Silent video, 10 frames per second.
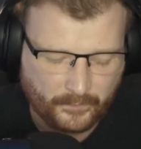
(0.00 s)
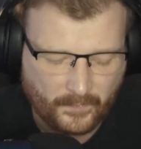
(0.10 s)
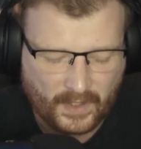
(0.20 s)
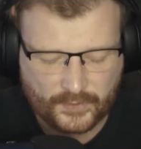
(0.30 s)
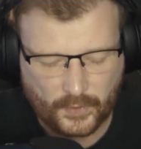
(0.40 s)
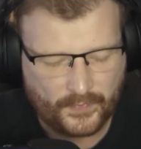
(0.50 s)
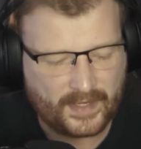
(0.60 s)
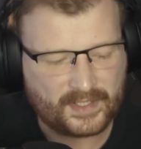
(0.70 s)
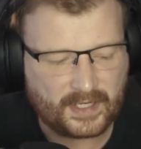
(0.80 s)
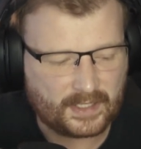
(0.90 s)
So on this,
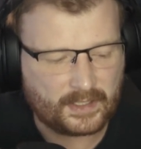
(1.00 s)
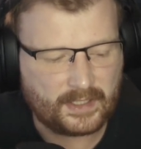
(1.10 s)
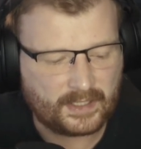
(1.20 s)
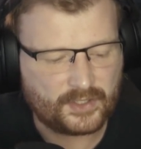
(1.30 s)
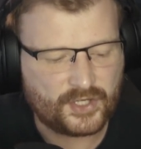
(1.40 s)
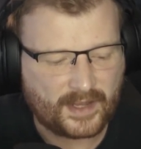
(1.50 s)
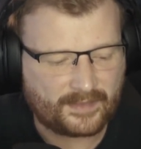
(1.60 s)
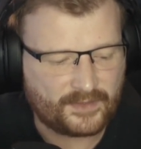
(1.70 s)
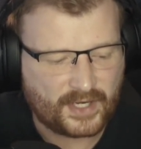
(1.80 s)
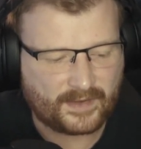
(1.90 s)
you can check
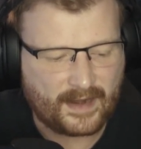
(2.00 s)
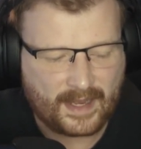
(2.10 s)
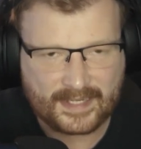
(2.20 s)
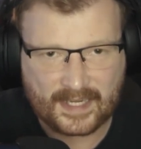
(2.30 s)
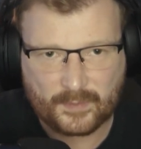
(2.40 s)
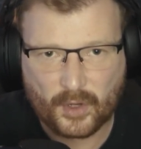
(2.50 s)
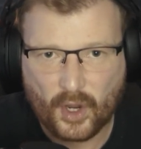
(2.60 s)
the NAT type